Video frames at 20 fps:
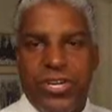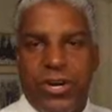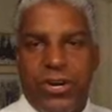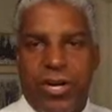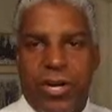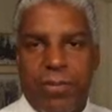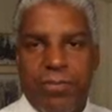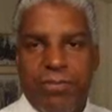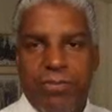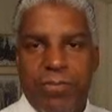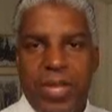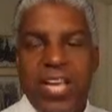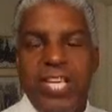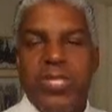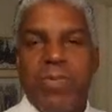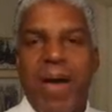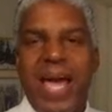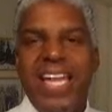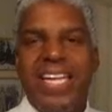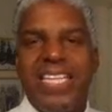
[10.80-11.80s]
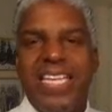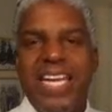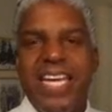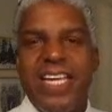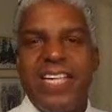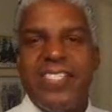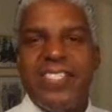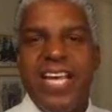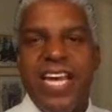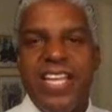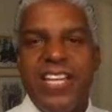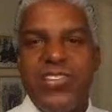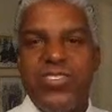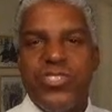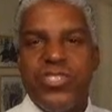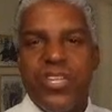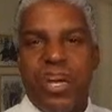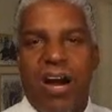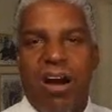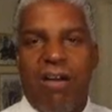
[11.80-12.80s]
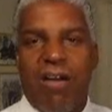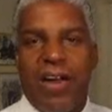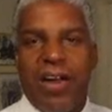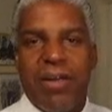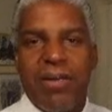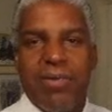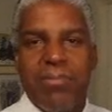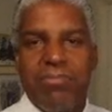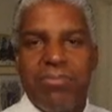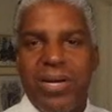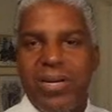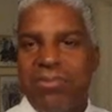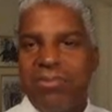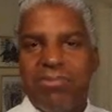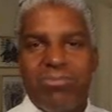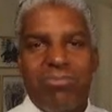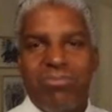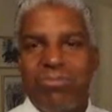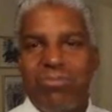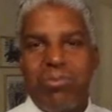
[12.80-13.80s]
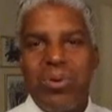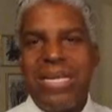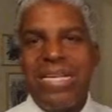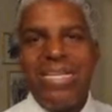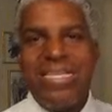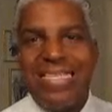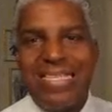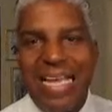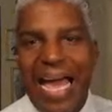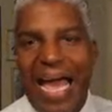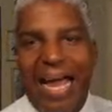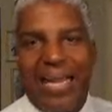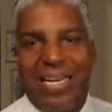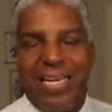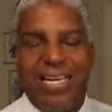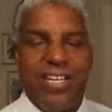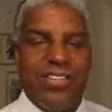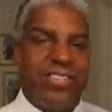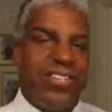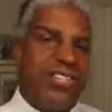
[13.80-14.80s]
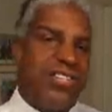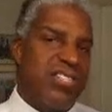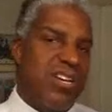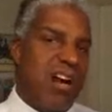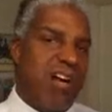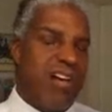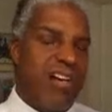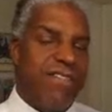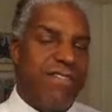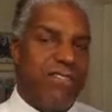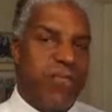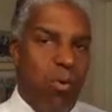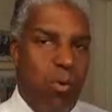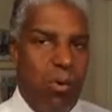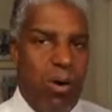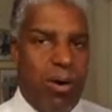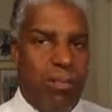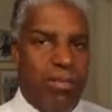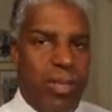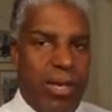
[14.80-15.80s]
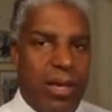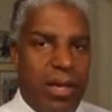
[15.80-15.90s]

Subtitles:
Turner. Spike Lee said he's sorry, but what exactly is he sorry for?